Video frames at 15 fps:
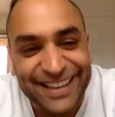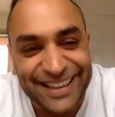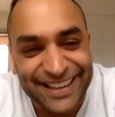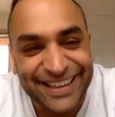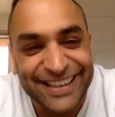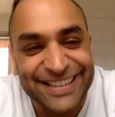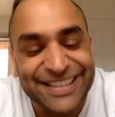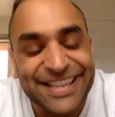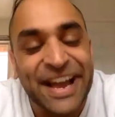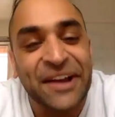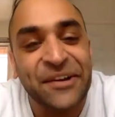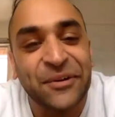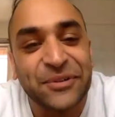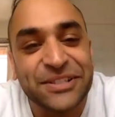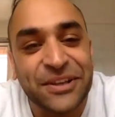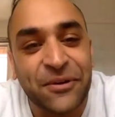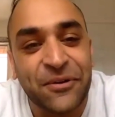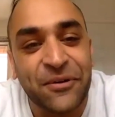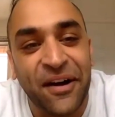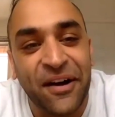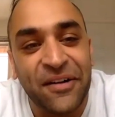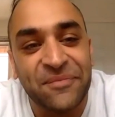Good. And also.
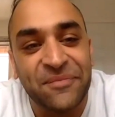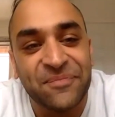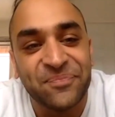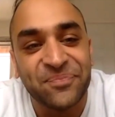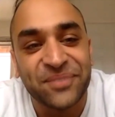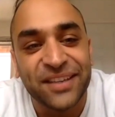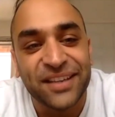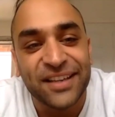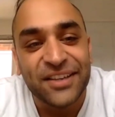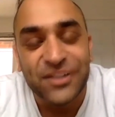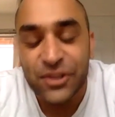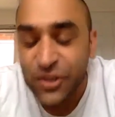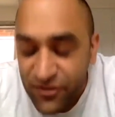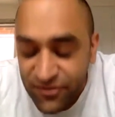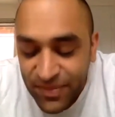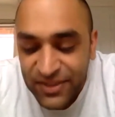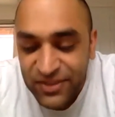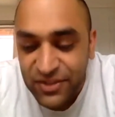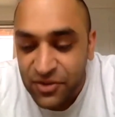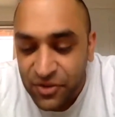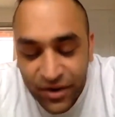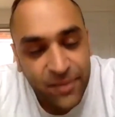So you've met
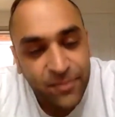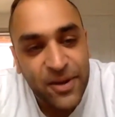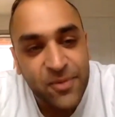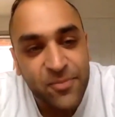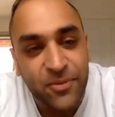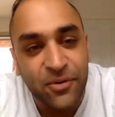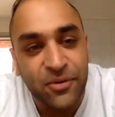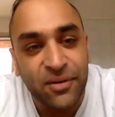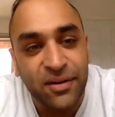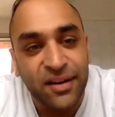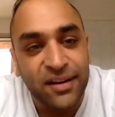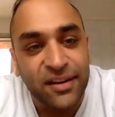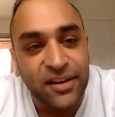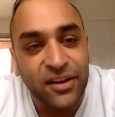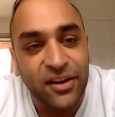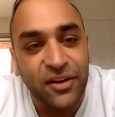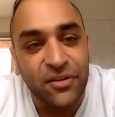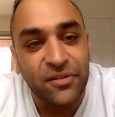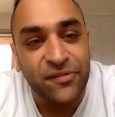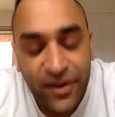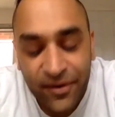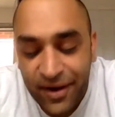some great people,
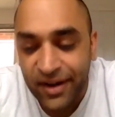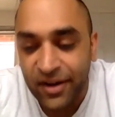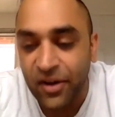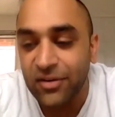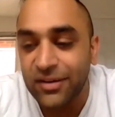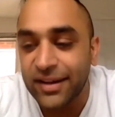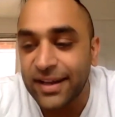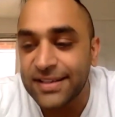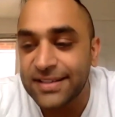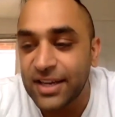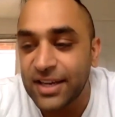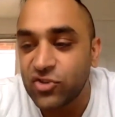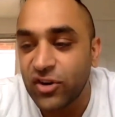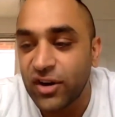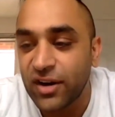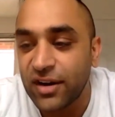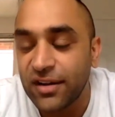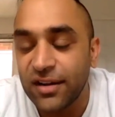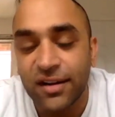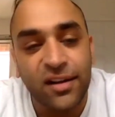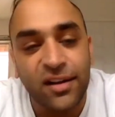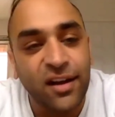Virat Kohli, etc.
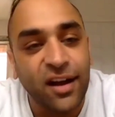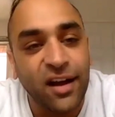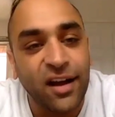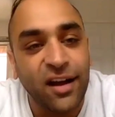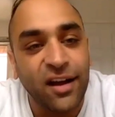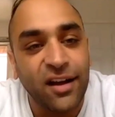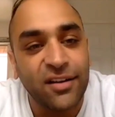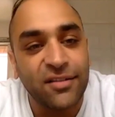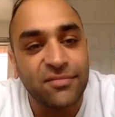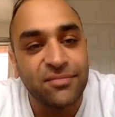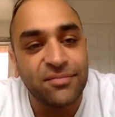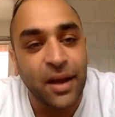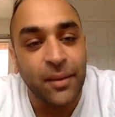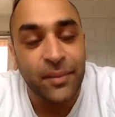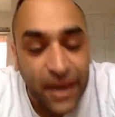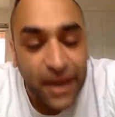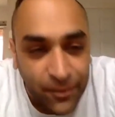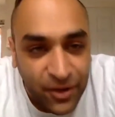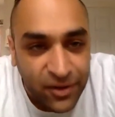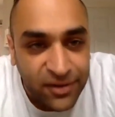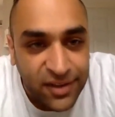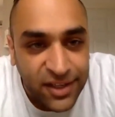I mean, I'm
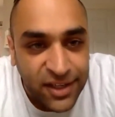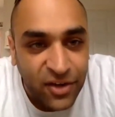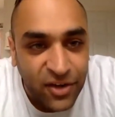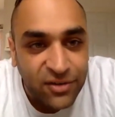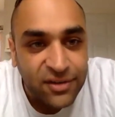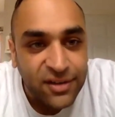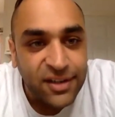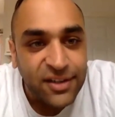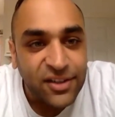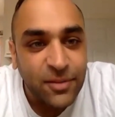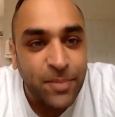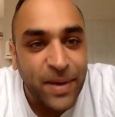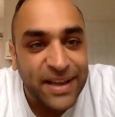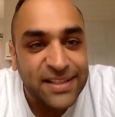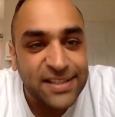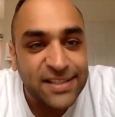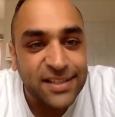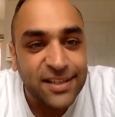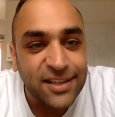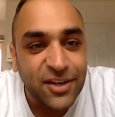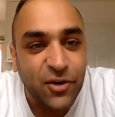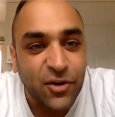not, the
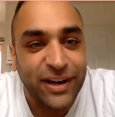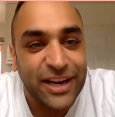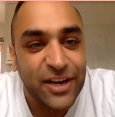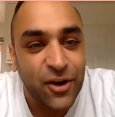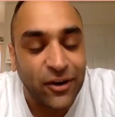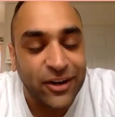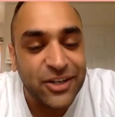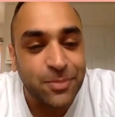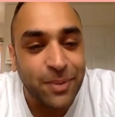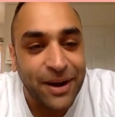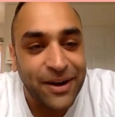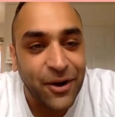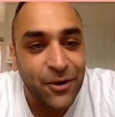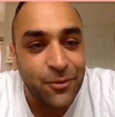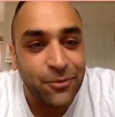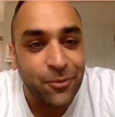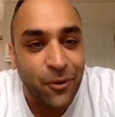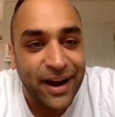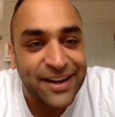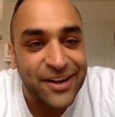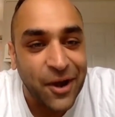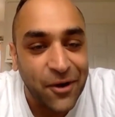best cricket knowledge, but I know what
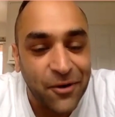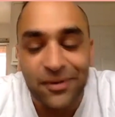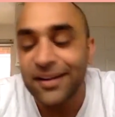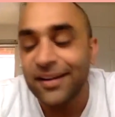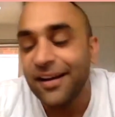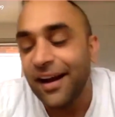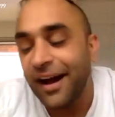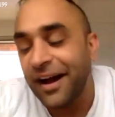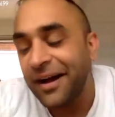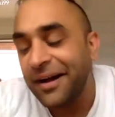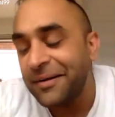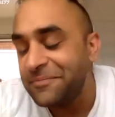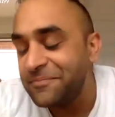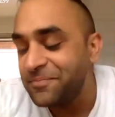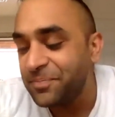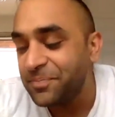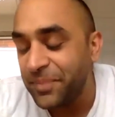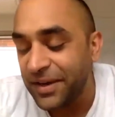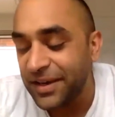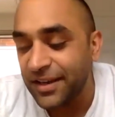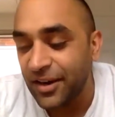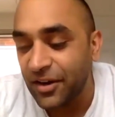I know. But